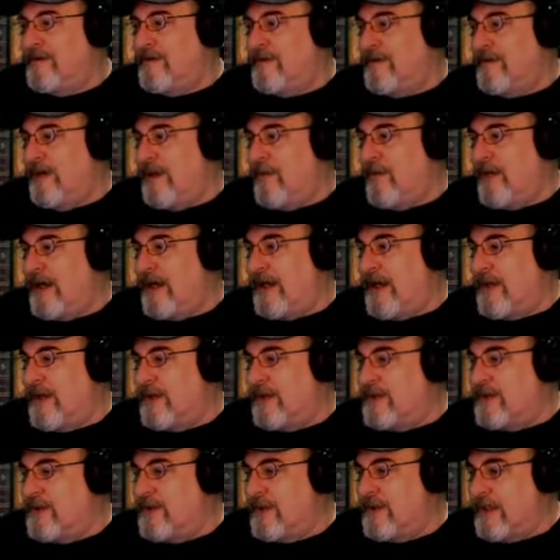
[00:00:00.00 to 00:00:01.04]
And we get
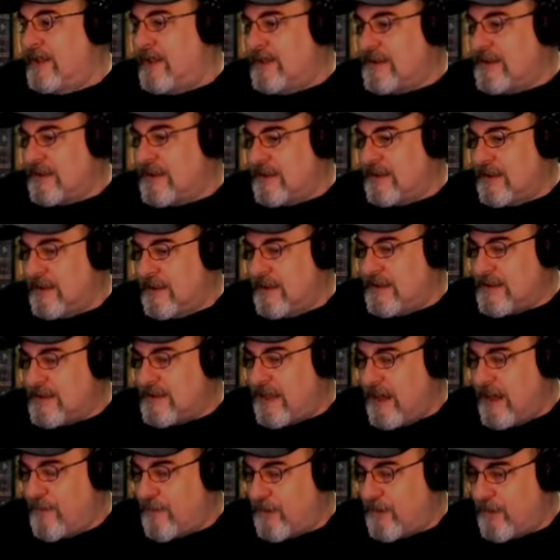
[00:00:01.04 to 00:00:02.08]
into a nice little
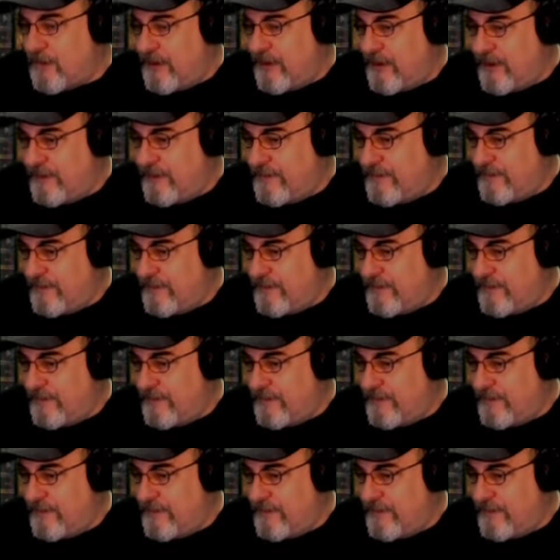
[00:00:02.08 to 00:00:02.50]
example here.